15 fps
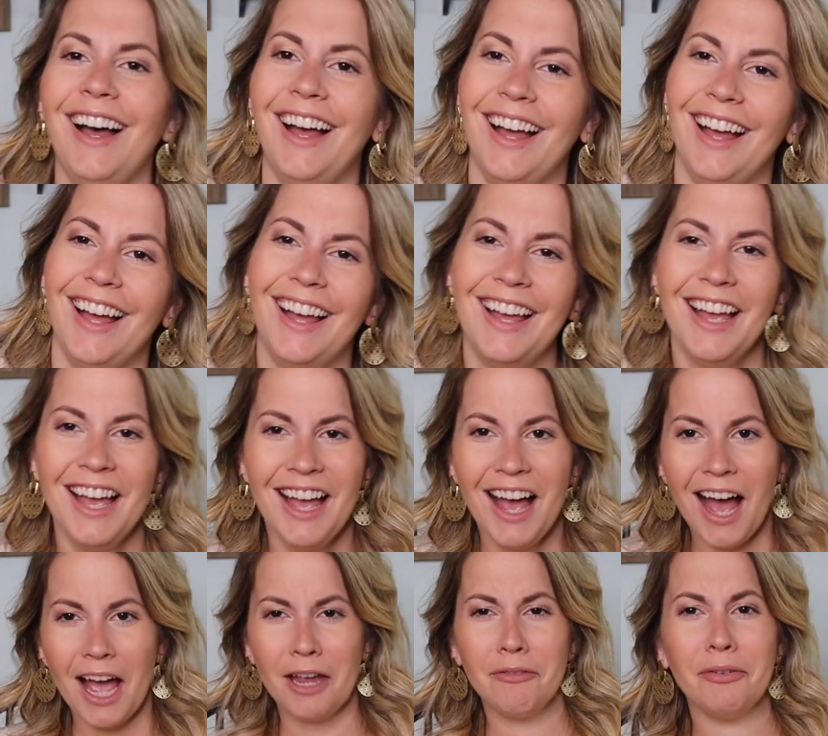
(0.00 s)

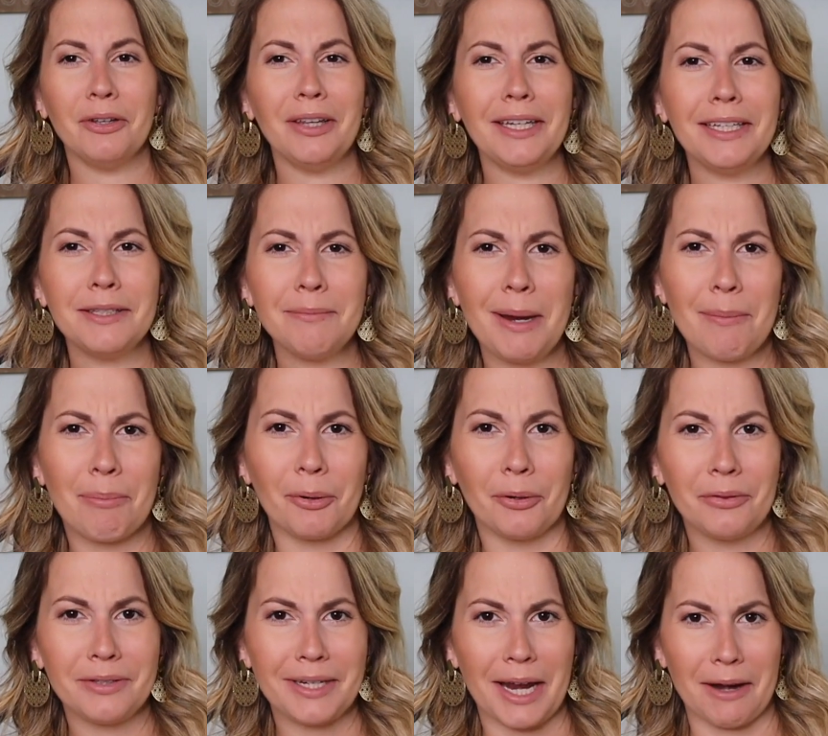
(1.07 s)
I feel like it's my
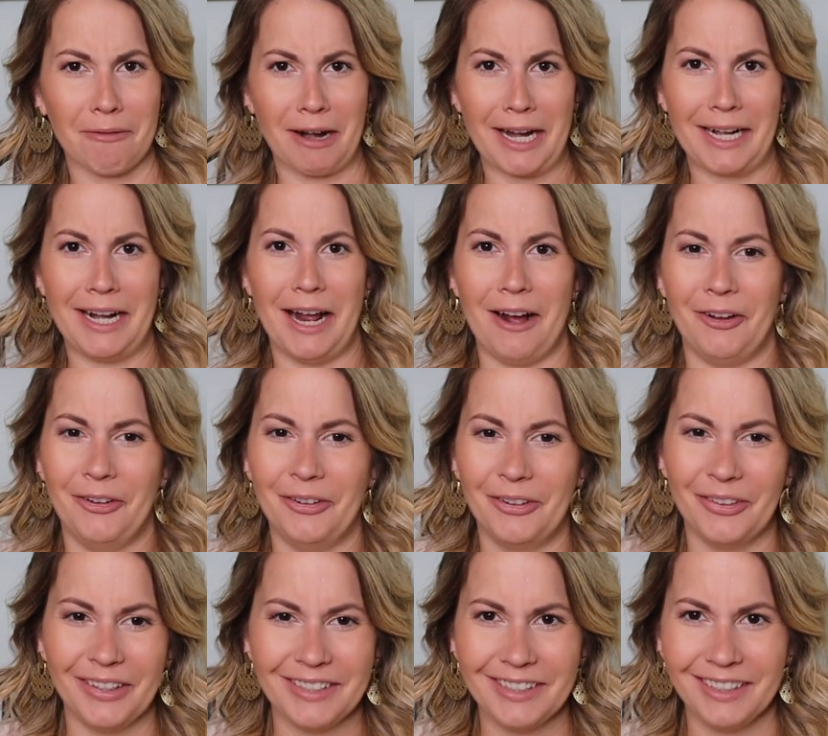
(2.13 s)
birthday right
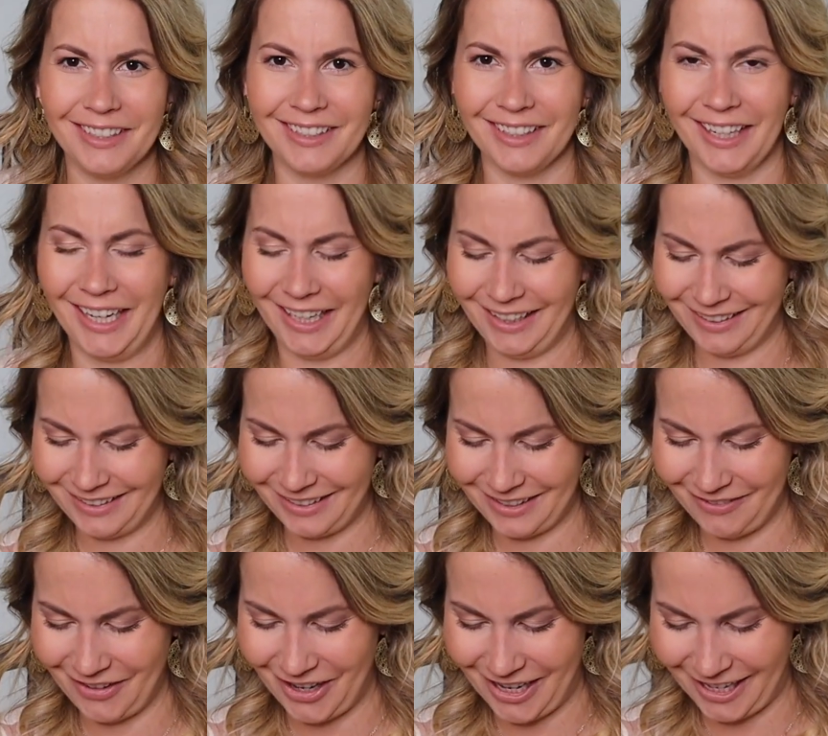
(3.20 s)
now. this is like,
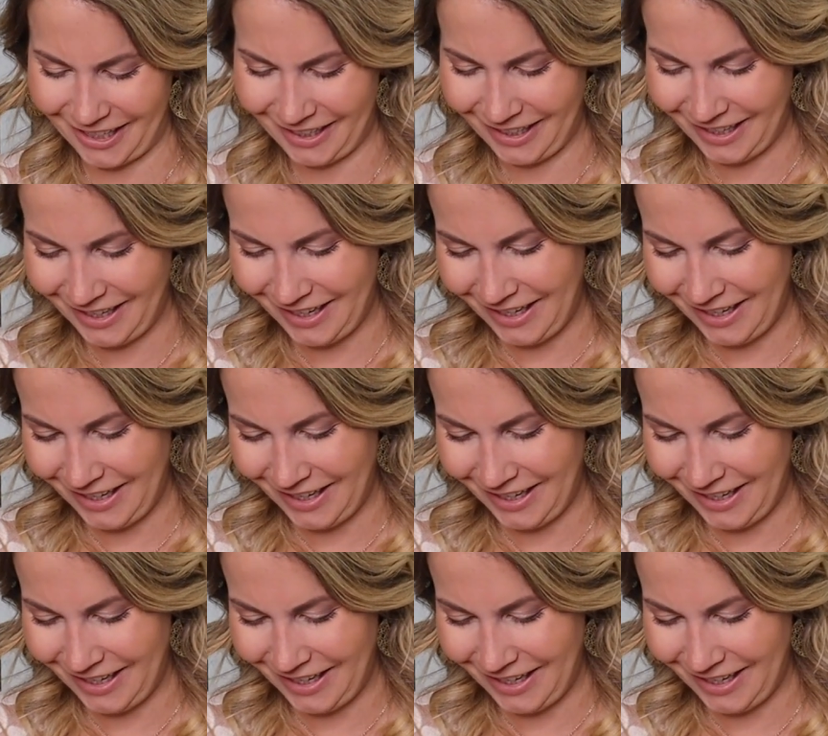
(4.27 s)
come on.